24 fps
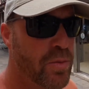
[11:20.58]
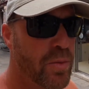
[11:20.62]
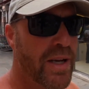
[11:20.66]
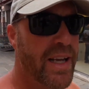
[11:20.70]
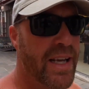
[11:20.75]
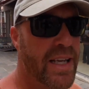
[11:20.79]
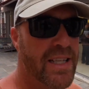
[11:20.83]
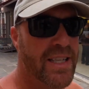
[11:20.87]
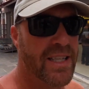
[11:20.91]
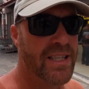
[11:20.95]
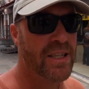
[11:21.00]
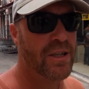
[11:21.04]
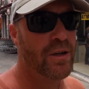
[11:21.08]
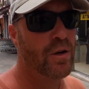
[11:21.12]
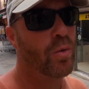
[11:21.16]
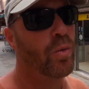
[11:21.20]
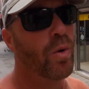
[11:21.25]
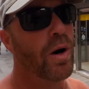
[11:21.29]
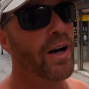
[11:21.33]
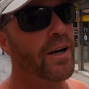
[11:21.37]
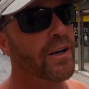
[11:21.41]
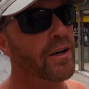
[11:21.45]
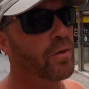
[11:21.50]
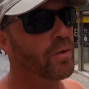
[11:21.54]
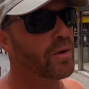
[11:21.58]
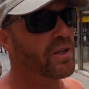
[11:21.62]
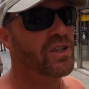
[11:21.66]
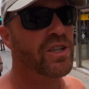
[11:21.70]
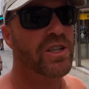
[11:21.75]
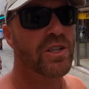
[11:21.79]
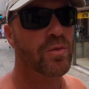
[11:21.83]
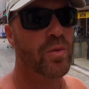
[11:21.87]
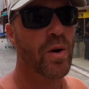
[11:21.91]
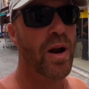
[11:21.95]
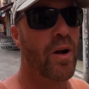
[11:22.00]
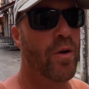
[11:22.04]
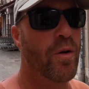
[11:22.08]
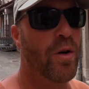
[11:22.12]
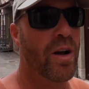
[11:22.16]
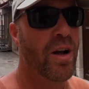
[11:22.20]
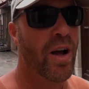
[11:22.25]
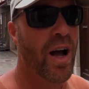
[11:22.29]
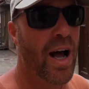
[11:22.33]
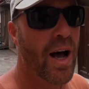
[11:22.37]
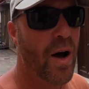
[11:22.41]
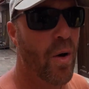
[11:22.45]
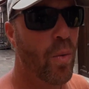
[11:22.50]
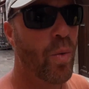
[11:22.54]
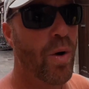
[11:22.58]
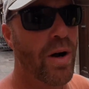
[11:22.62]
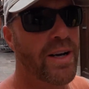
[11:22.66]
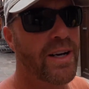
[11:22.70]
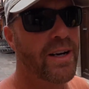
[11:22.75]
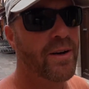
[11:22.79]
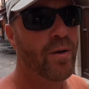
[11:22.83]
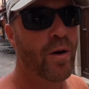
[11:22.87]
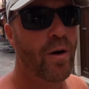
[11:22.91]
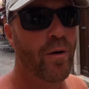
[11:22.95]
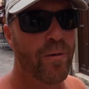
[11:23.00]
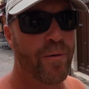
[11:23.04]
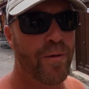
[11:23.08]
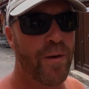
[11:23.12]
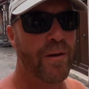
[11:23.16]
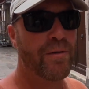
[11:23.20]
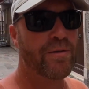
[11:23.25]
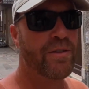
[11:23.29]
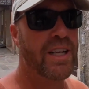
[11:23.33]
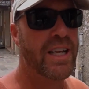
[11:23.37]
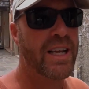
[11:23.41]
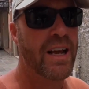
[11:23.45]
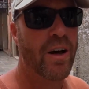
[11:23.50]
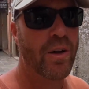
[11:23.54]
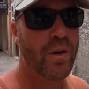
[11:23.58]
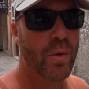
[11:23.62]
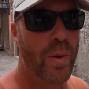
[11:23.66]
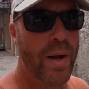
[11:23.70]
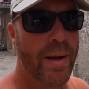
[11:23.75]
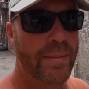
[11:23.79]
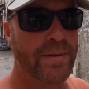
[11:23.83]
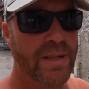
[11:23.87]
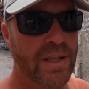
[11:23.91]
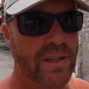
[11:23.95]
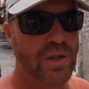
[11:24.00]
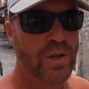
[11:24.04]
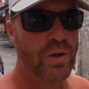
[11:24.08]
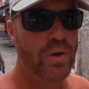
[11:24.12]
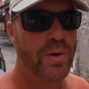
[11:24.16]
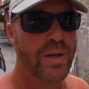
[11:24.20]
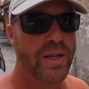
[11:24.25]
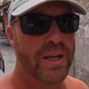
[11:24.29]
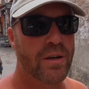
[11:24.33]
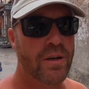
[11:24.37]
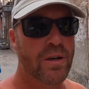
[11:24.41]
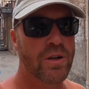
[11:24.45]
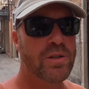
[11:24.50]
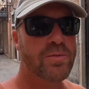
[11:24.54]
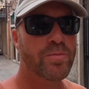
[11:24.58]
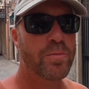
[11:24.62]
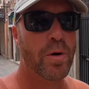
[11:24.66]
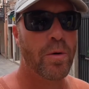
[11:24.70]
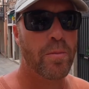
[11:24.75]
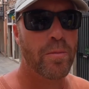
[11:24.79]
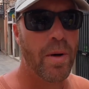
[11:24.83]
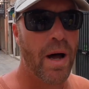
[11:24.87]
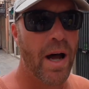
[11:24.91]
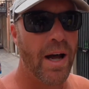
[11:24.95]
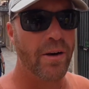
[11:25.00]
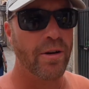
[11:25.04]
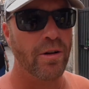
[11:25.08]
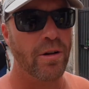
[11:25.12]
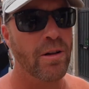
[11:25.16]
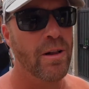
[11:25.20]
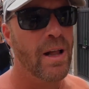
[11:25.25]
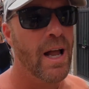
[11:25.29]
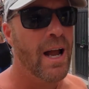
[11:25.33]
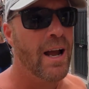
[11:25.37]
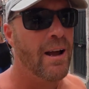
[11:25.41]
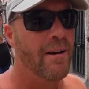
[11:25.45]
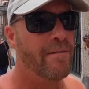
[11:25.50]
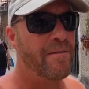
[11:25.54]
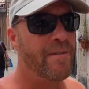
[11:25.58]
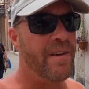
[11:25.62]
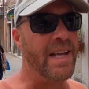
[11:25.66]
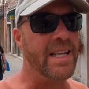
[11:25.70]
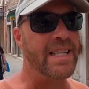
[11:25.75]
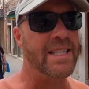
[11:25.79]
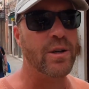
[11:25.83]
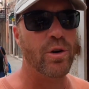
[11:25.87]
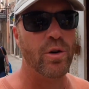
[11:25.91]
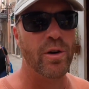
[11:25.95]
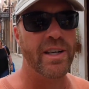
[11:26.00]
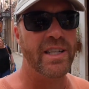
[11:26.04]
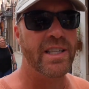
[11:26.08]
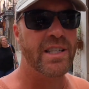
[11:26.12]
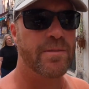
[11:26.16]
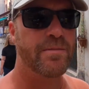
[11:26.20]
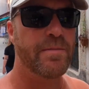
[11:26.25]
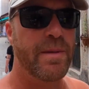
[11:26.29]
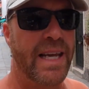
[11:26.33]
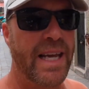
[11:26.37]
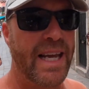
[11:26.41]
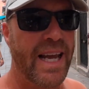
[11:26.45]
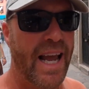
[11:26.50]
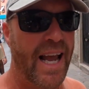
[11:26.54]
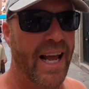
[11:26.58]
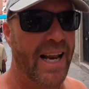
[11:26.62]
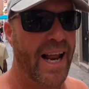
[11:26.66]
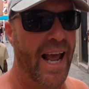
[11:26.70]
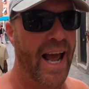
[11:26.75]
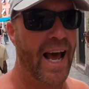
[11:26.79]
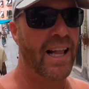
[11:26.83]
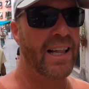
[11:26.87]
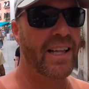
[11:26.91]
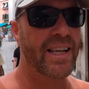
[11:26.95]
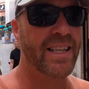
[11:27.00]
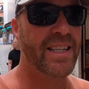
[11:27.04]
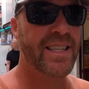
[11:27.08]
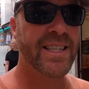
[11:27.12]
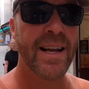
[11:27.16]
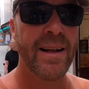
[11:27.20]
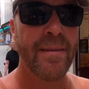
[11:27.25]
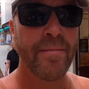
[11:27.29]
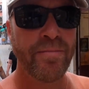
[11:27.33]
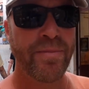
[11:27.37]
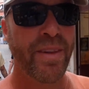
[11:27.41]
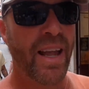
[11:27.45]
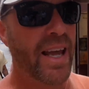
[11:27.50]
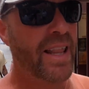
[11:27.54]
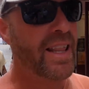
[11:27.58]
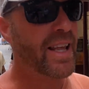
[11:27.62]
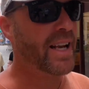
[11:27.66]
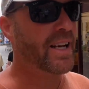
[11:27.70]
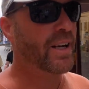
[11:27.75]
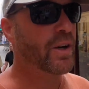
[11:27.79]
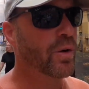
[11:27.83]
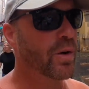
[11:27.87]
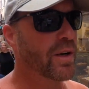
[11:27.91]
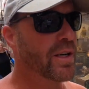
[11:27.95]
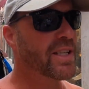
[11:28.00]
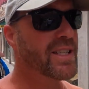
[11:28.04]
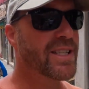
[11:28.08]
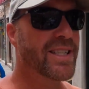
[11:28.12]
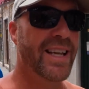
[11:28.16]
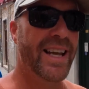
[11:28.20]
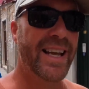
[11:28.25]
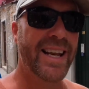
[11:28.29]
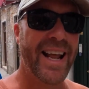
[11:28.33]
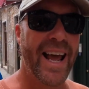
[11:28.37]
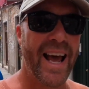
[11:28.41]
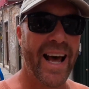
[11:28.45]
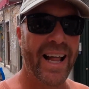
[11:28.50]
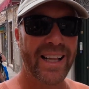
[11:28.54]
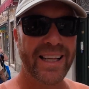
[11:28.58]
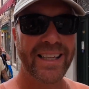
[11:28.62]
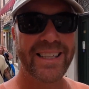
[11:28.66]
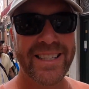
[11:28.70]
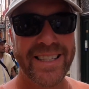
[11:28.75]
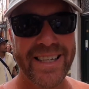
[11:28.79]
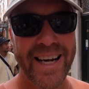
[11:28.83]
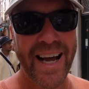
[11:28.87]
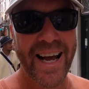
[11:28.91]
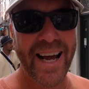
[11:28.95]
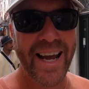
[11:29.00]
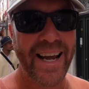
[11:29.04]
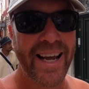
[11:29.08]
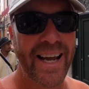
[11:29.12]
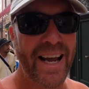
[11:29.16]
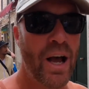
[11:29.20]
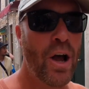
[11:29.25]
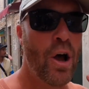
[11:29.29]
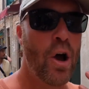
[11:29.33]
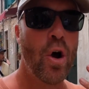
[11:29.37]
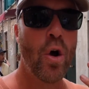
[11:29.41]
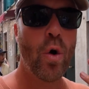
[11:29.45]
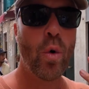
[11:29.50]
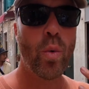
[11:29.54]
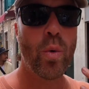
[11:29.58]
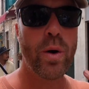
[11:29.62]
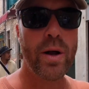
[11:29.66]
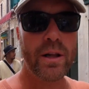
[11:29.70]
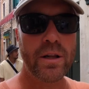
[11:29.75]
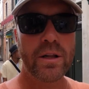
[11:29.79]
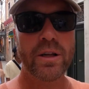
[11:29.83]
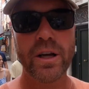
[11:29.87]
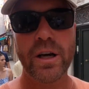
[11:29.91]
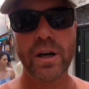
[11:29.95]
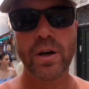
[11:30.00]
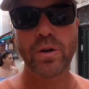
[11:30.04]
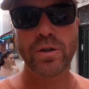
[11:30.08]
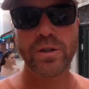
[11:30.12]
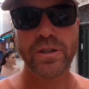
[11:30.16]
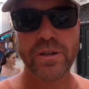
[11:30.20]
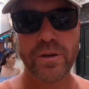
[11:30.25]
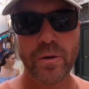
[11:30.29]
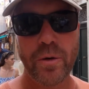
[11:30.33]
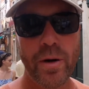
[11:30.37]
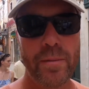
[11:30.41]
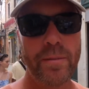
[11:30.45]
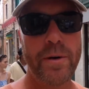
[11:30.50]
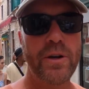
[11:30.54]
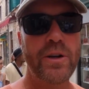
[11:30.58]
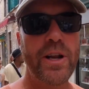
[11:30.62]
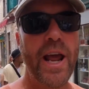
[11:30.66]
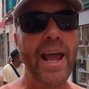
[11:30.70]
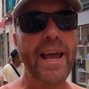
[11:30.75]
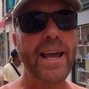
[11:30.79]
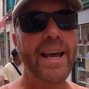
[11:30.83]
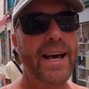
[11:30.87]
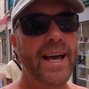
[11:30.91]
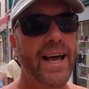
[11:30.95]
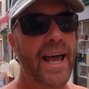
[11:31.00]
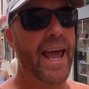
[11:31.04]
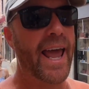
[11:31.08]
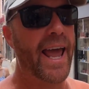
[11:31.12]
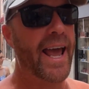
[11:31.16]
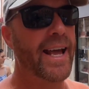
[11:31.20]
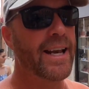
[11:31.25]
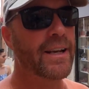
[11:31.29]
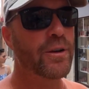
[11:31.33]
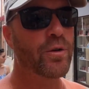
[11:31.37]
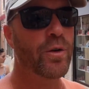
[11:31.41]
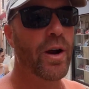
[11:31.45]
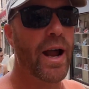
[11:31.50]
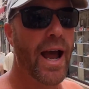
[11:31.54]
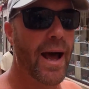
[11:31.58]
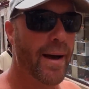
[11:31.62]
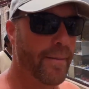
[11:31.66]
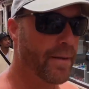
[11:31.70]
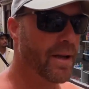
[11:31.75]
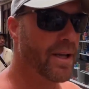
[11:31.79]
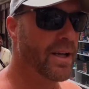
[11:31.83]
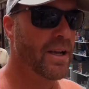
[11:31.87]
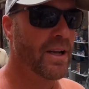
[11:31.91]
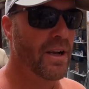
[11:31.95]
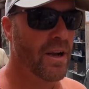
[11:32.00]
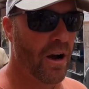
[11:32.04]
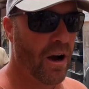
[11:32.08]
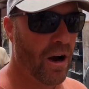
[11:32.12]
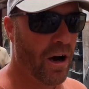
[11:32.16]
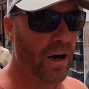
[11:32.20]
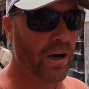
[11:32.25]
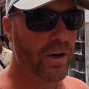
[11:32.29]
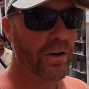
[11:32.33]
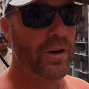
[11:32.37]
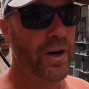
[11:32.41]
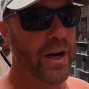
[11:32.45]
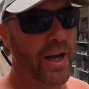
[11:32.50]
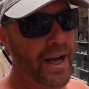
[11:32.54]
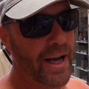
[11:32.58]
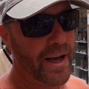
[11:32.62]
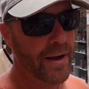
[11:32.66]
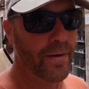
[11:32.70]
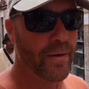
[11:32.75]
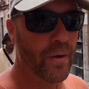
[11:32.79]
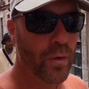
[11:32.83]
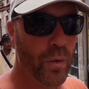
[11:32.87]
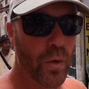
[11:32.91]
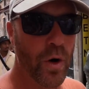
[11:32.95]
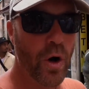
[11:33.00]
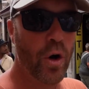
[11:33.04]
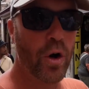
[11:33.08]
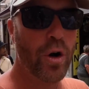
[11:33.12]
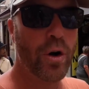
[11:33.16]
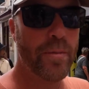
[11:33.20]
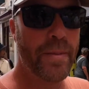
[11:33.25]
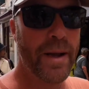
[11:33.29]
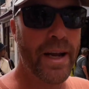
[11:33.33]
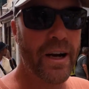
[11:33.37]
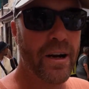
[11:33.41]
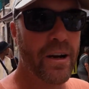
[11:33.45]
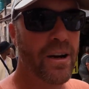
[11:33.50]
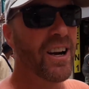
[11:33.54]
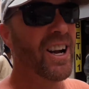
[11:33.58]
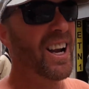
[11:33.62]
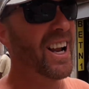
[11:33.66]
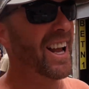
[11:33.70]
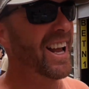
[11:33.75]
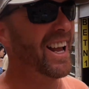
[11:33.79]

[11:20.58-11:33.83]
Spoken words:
we get still water, which is around €1.50 all the way up to 2 euros per bottle. Feeds Chris, me, and Alex. And then Chris and Alex and I will go to a bodega and grab our road beer